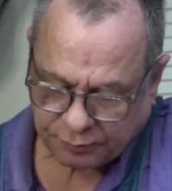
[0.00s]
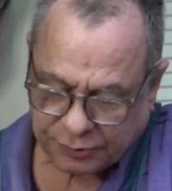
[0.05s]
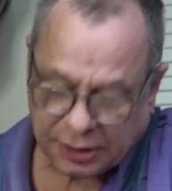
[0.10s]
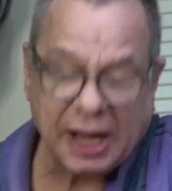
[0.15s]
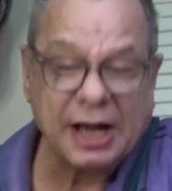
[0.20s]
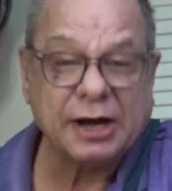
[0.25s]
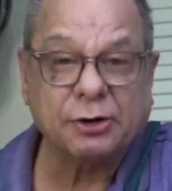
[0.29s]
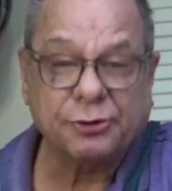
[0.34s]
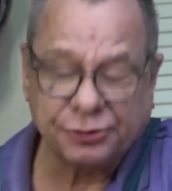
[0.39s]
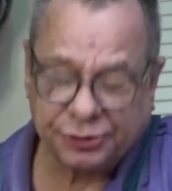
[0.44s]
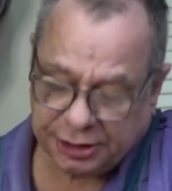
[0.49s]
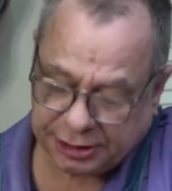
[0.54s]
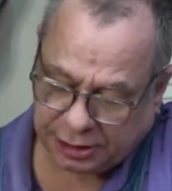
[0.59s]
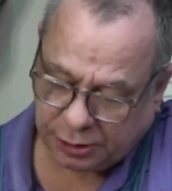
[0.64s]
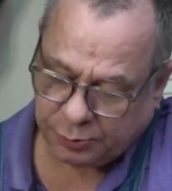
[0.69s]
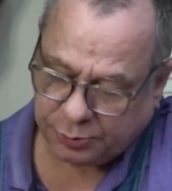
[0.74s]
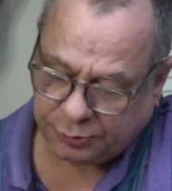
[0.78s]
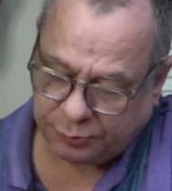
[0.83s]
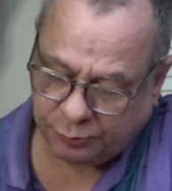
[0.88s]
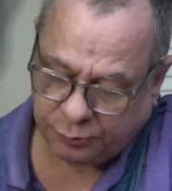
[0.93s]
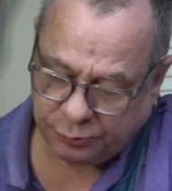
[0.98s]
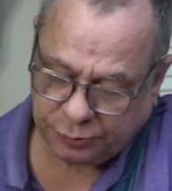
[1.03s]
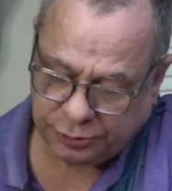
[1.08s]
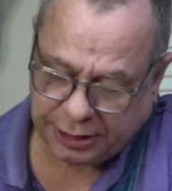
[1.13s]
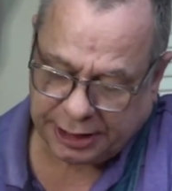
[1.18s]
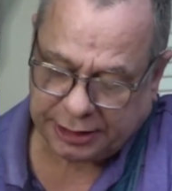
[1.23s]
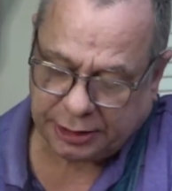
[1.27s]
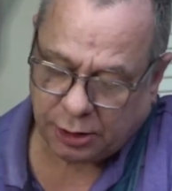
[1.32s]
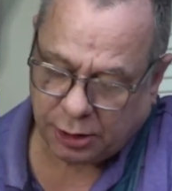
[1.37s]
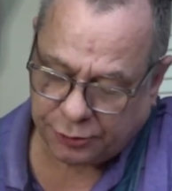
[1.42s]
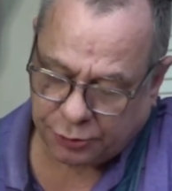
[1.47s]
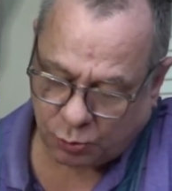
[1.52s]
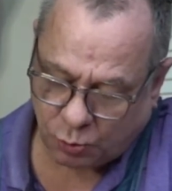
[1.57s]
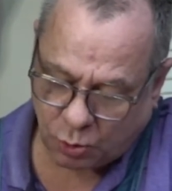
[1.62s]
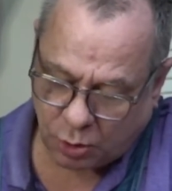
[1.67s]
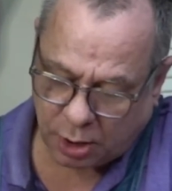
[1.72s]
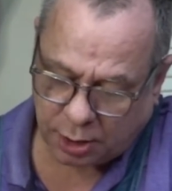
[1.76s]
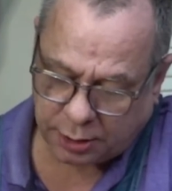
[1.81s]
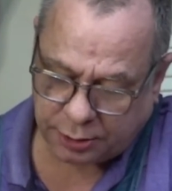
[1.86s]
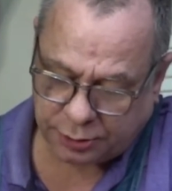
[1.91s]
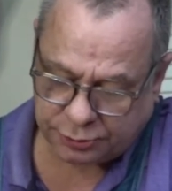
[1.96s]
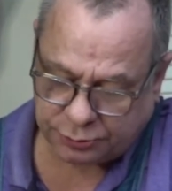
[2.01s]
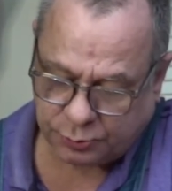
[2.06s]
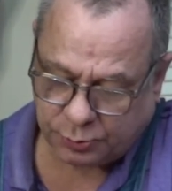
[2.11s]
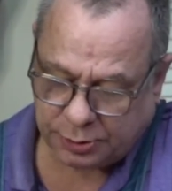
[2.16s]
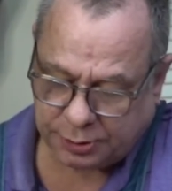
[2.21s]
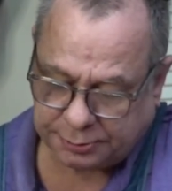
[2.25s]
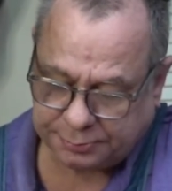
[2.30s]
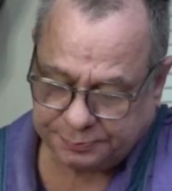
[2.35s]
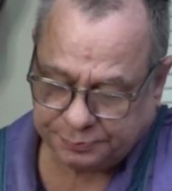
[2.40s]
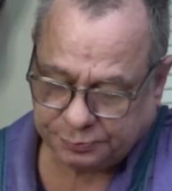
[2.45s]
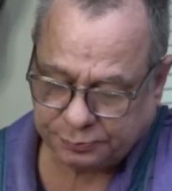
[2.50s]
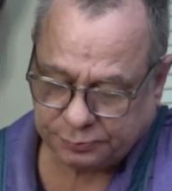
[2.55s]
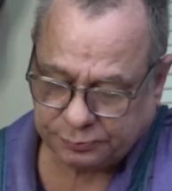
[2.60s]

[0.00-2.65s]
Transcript: I don't think it would take on the water as well.